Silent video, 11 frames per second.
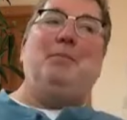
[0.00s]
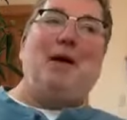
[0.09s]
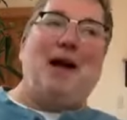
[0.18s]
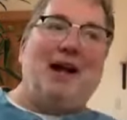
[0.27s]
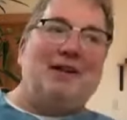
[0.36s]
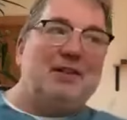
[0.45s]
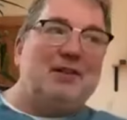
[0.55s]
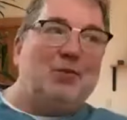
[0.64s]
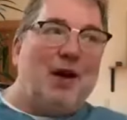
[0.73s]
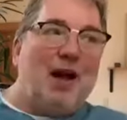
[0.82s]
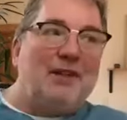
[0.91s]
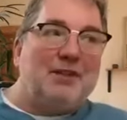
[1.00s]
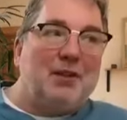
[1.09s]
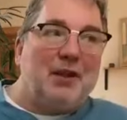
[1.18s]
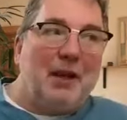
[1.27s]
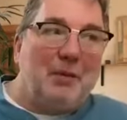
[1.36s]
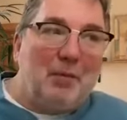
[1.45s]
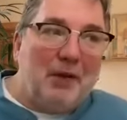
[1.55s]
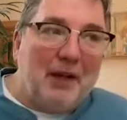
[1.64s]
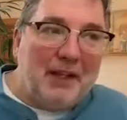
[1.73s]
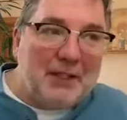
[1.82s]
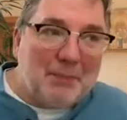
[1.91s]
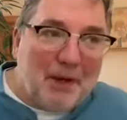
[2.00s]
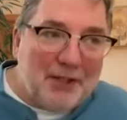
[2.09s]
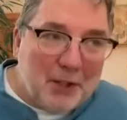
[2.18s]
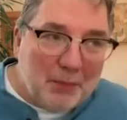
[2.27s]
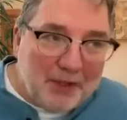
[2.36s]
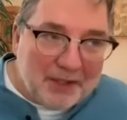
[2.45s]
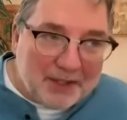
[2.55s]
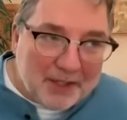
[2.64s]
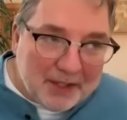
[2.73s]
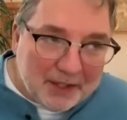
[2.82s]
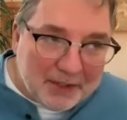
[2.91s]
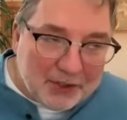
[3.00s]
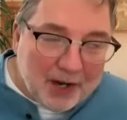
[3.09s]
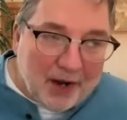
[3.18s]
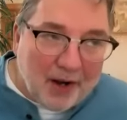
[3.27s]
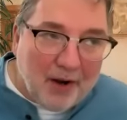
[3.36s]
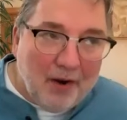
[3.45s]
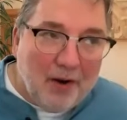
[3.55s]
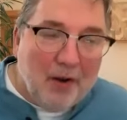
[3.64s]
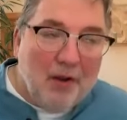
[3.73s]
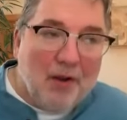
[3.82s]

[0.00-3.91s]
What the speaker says: and back. Just watch. So like, especially when you sit in a chair,